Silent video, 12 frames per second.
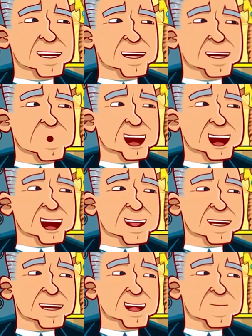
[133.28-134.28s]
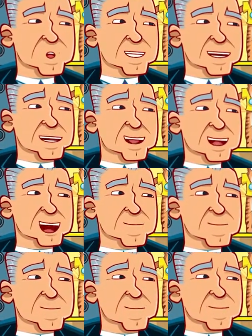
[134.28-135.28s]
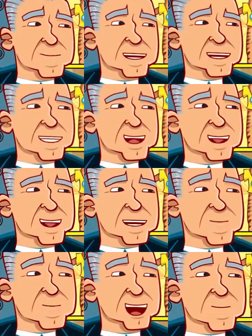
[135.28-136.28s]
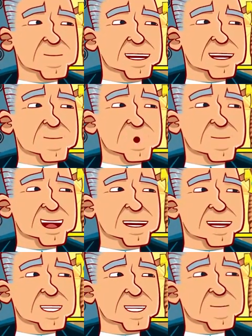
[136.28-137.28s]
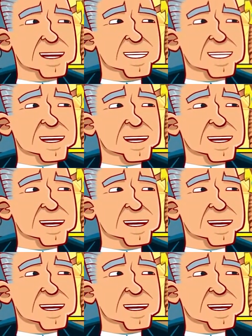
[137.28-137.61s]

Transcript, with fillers: you own the copyright. It's fine for other people to link to these